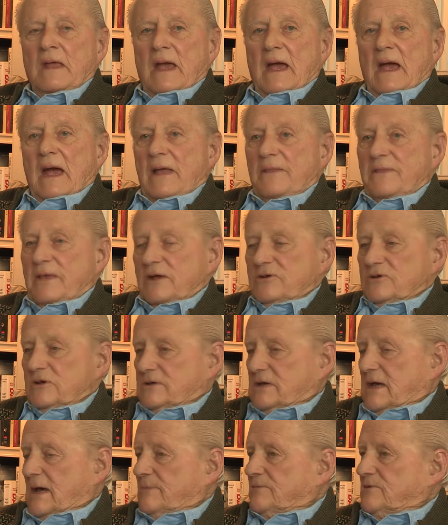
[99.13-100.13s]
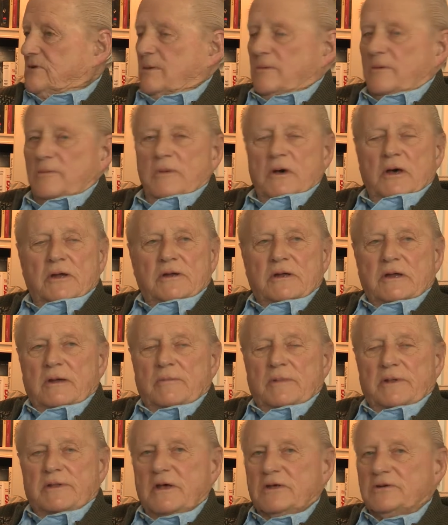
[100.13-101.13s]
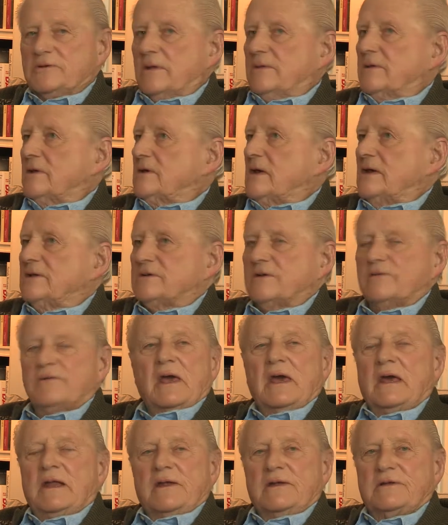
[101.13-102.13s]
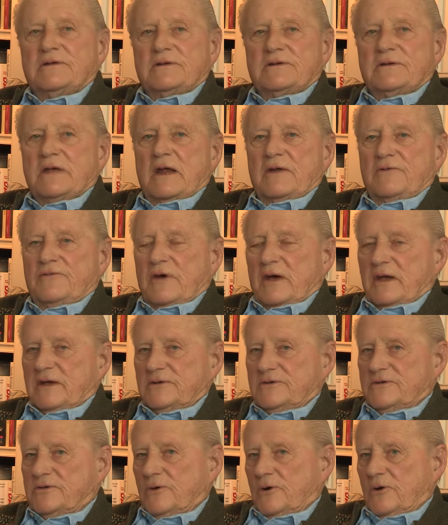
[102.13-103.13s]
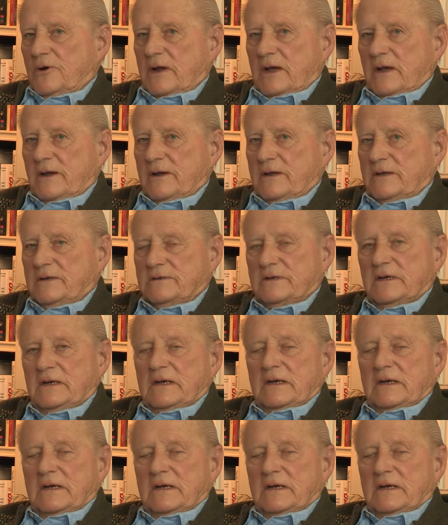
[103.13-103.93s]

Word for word: and they just captured him and murdered him. But it's again, it's a terrifying story, and his